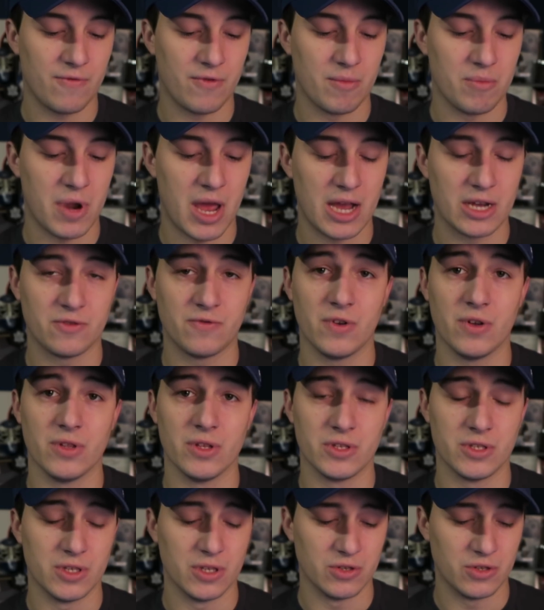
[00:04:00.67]
from Nashville,
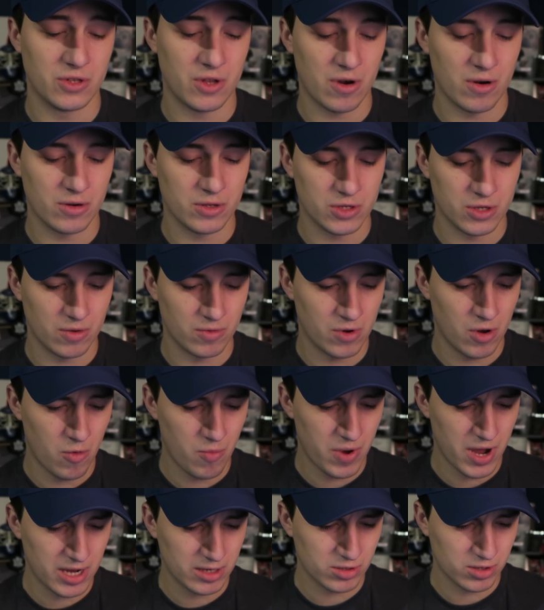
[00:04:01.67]
this is his third, so
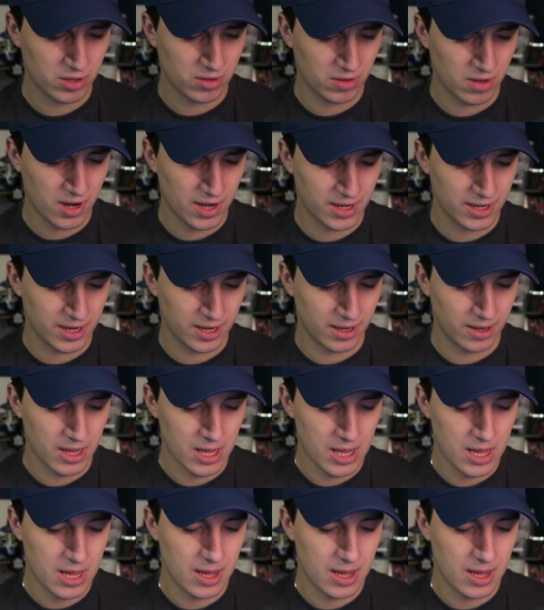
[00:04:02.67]
no Patrick Laine.